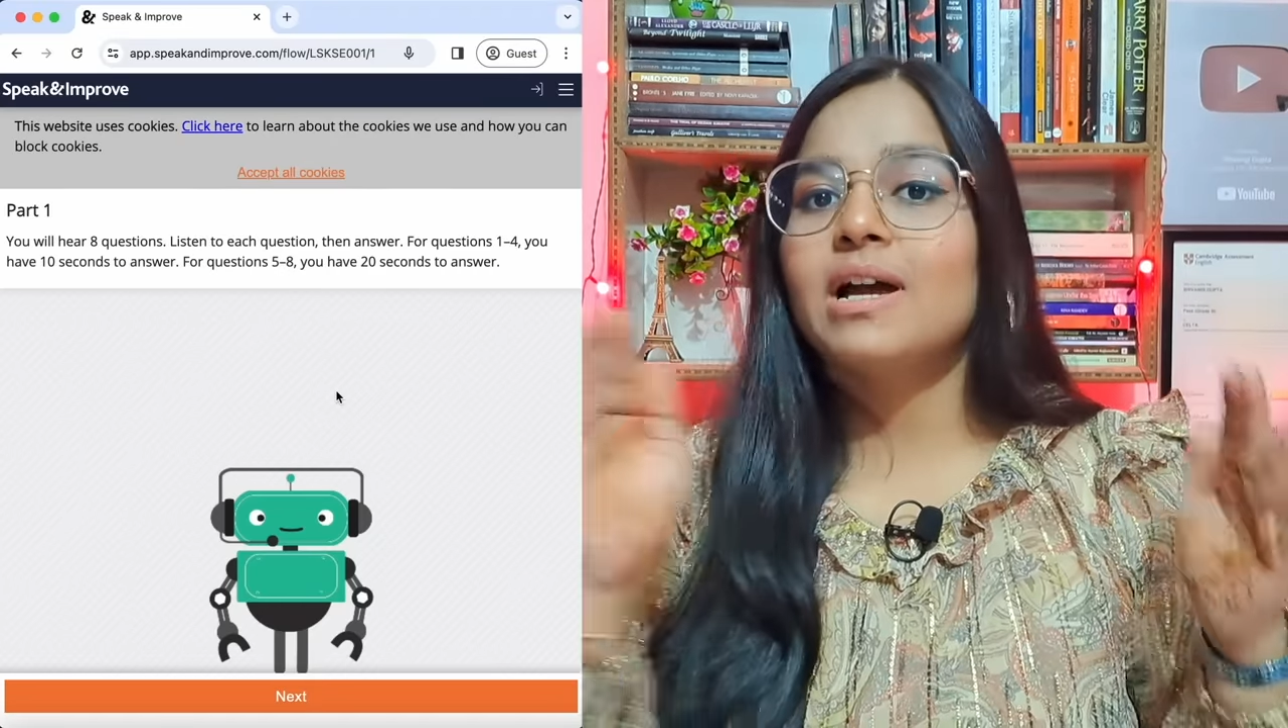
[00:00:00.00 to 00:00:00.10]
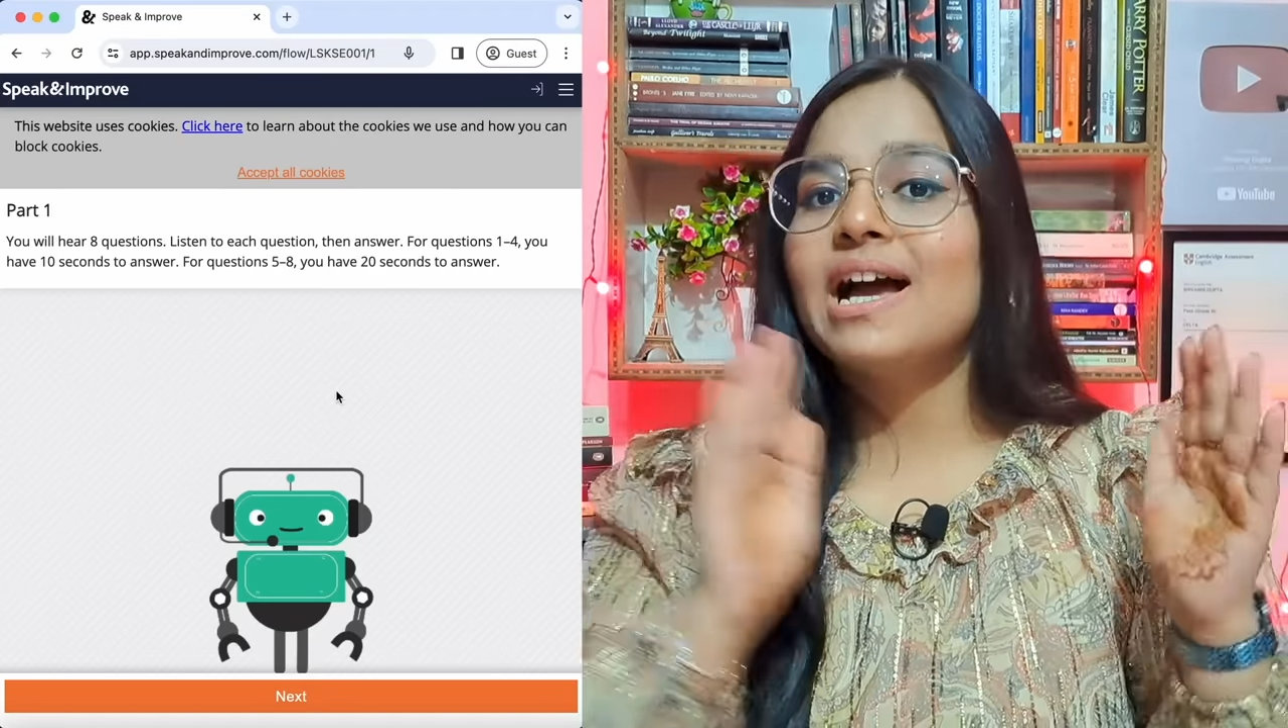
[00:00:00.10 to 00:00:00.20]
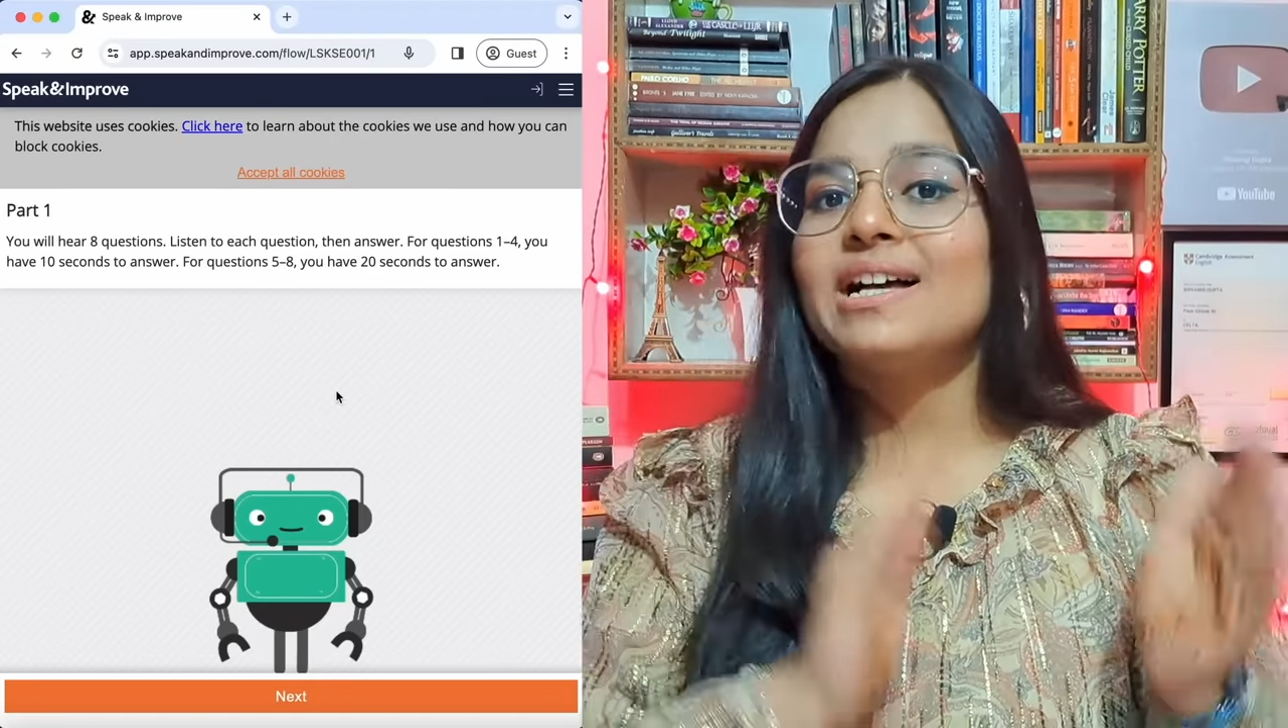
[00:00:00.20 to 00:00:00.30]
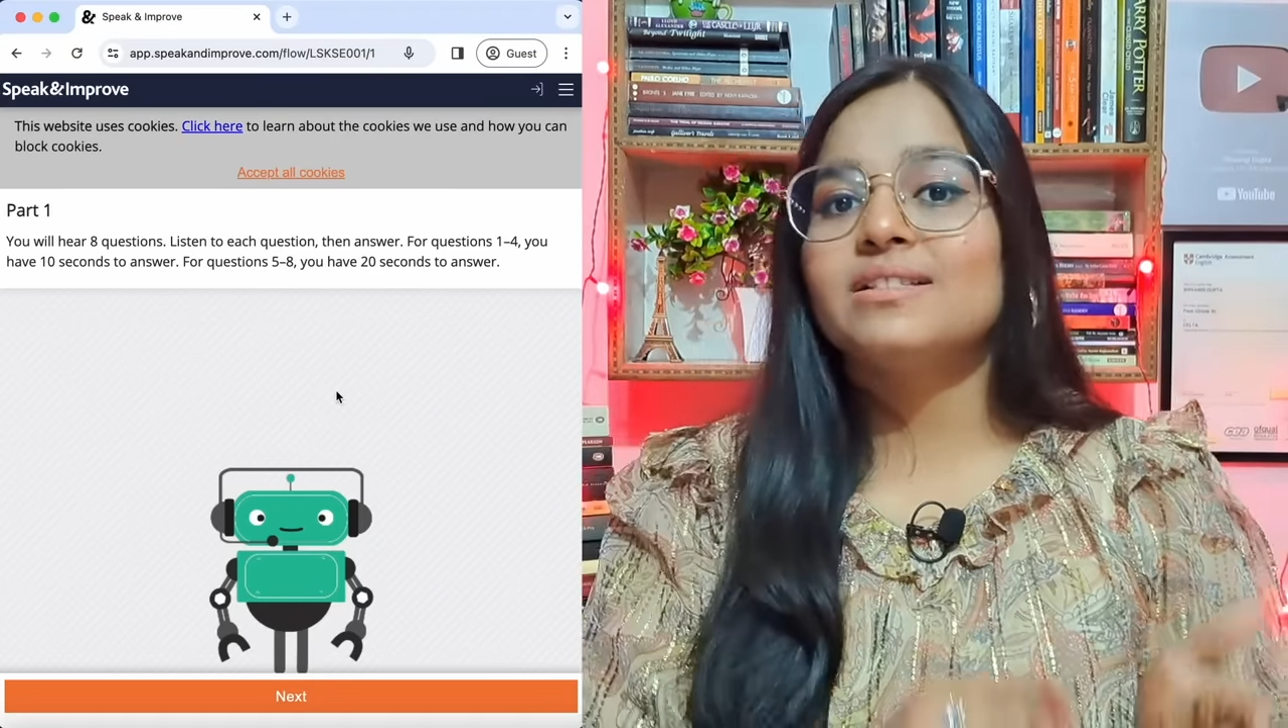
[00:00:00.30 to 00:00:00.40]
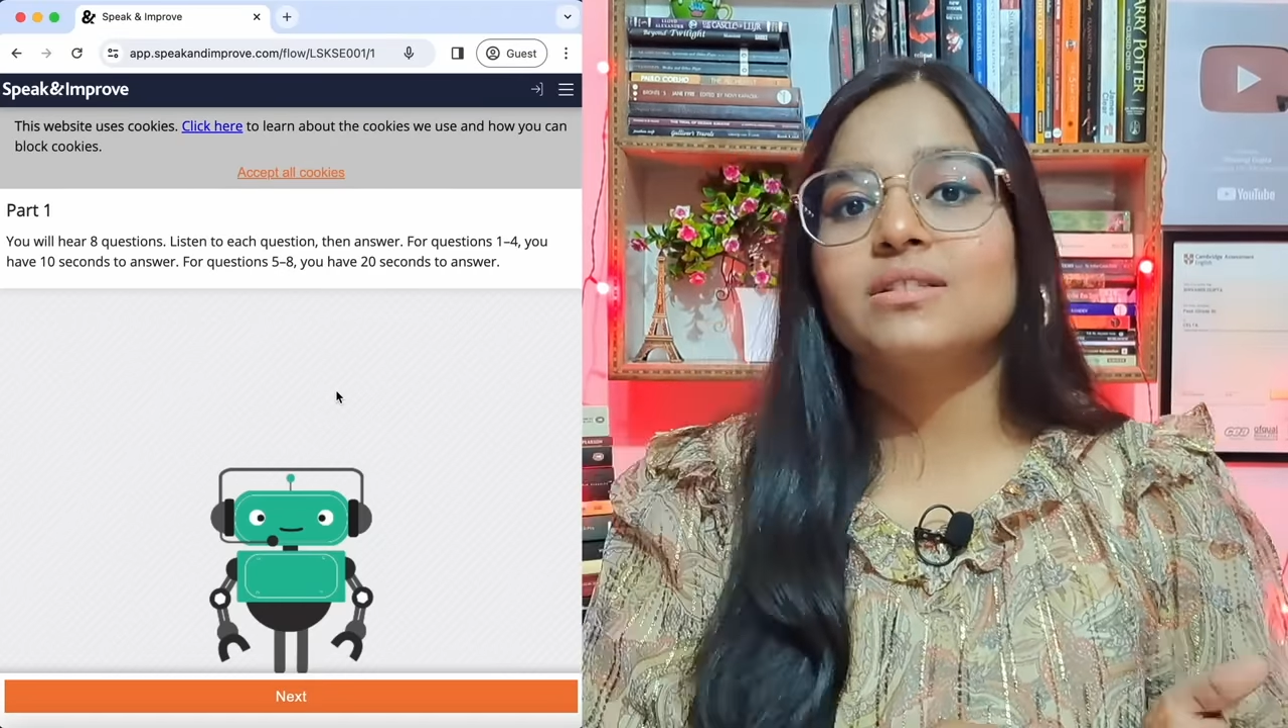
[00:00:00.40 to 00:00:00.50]

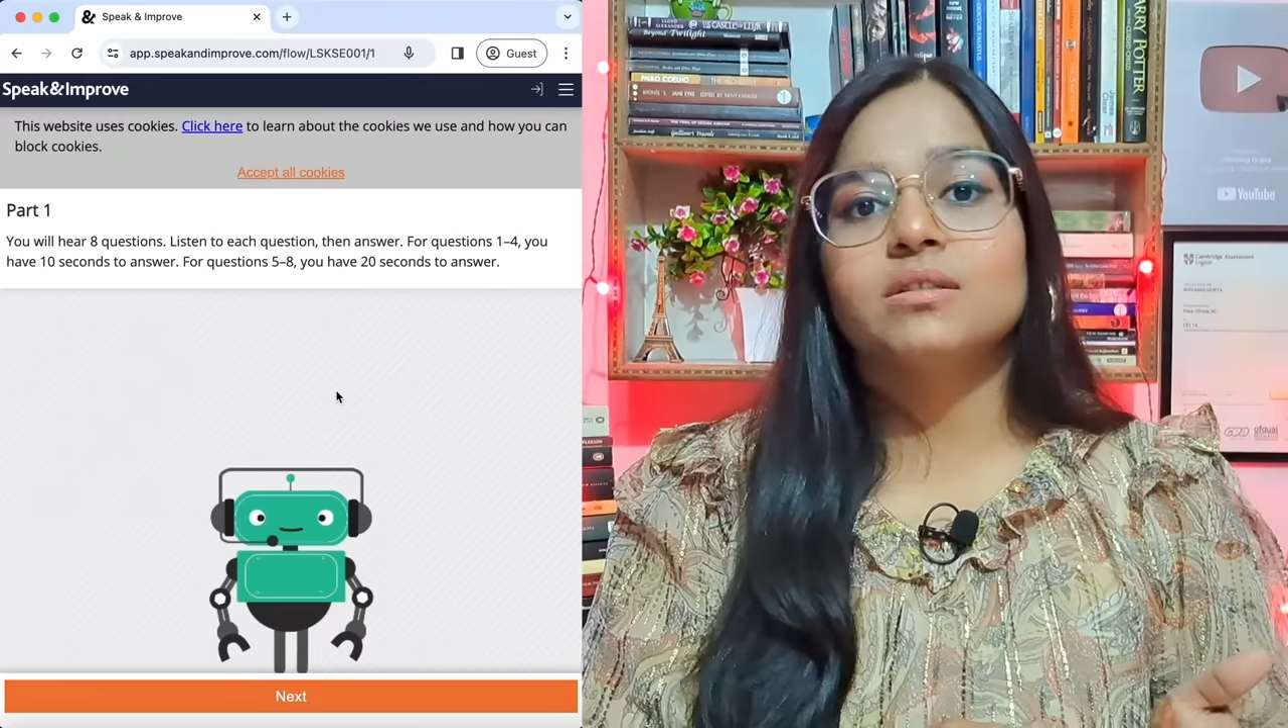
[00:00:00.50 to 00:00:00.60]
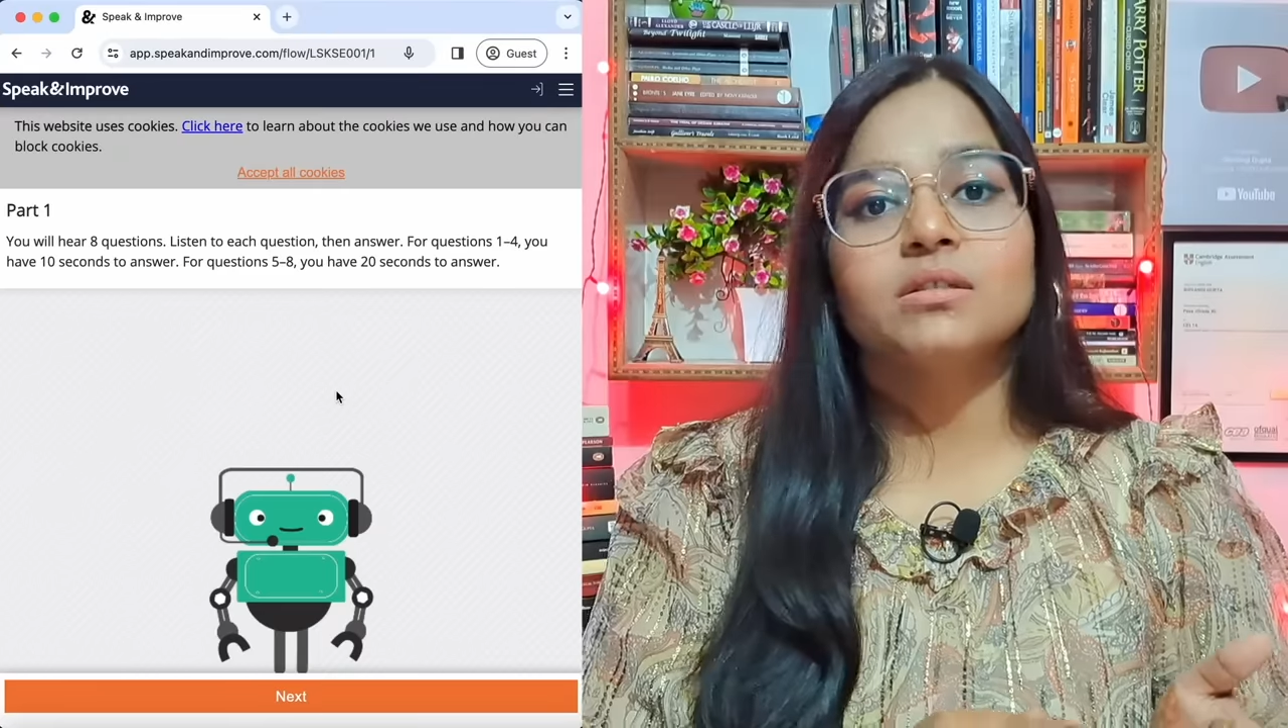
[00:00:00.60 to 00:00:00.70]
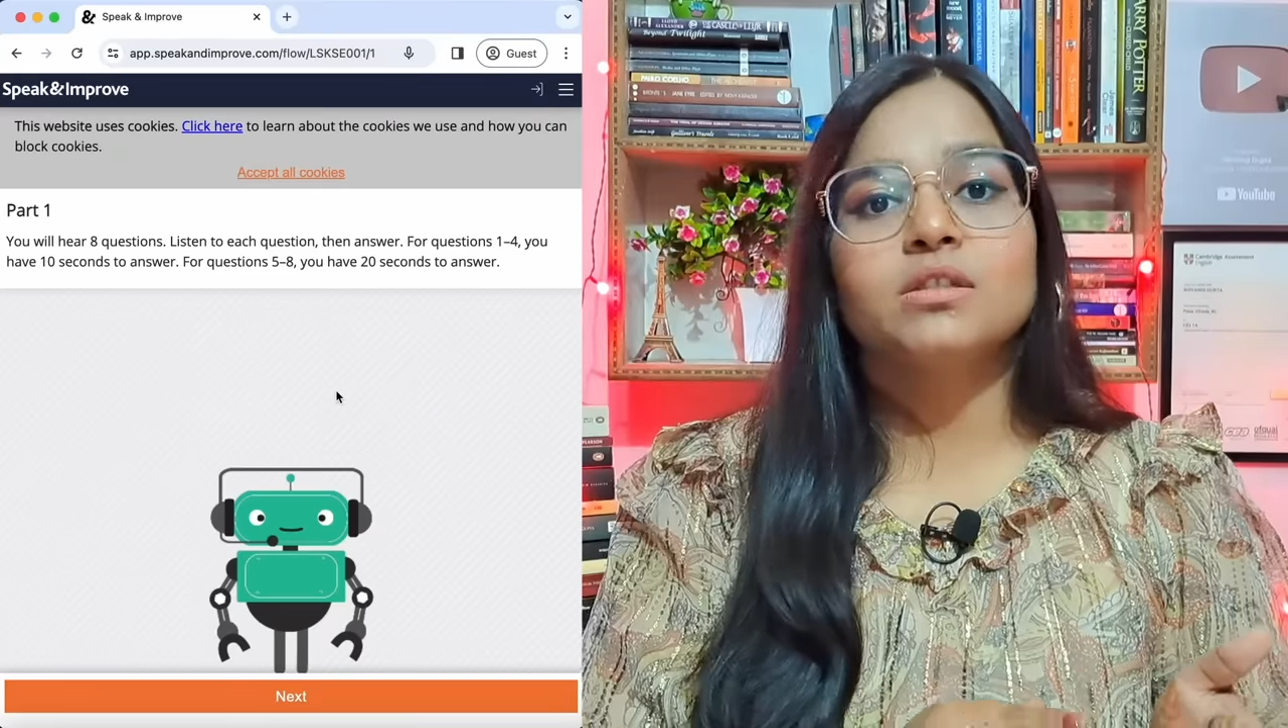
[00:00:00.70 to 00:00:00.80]
As